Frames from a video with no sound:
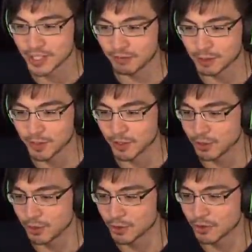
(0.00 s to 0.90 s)
levels when you're
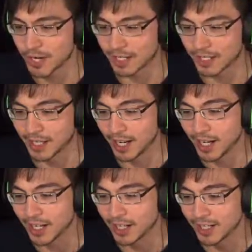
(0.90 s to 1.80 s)
too distracted?
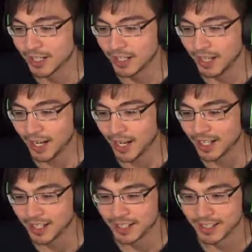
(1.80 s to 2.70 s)
Ah! Ah!
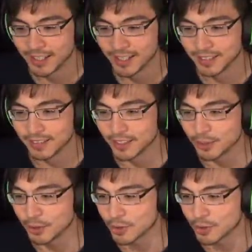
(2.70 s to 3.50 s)
When you're too